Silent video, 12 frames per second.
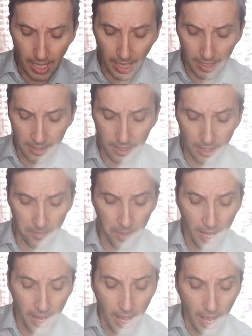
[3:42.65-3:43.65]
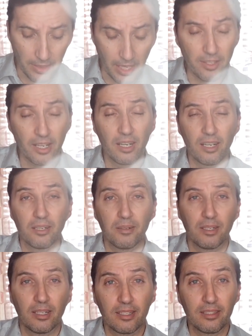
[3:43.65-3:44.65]
And
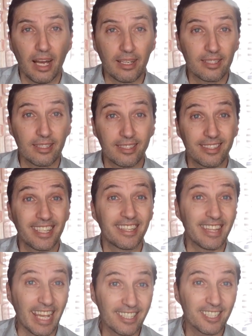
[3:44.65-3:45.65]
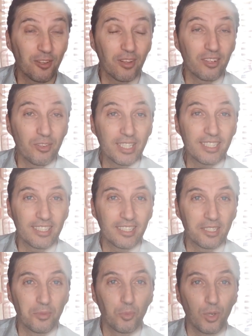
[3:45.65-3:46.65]
another class is the textual
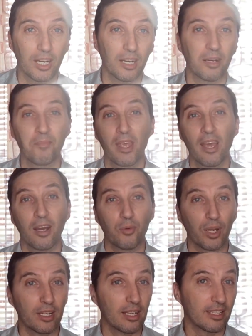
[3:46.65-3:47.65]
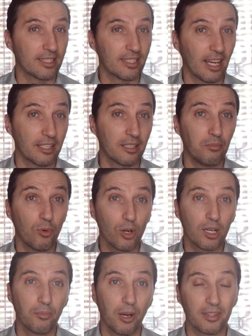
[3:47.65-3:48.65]
criticism, where we're going to study
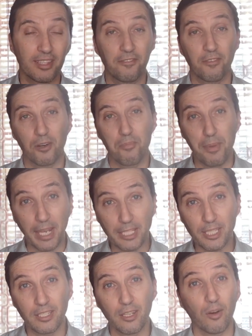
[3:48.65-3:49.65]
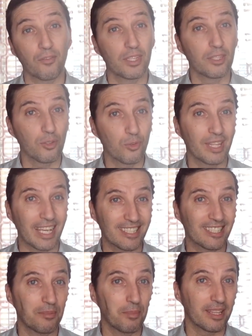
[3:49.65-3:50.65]
more about the formation of the New
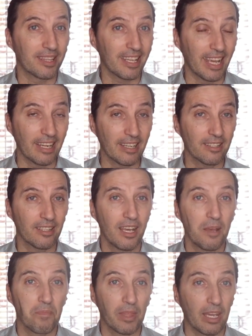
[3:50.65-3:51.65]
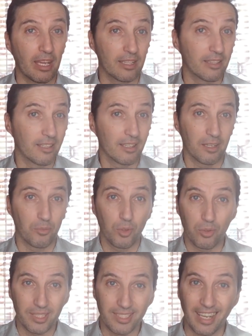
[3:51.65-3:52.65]
Testament canon, and we
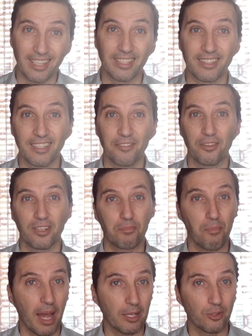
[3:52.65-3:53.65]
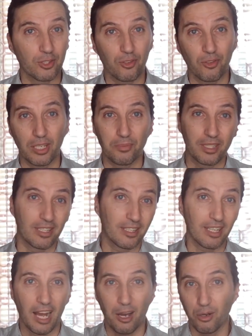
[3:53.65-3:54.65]
will study different manuscripts and
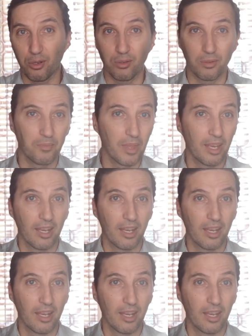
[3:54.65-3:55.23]
how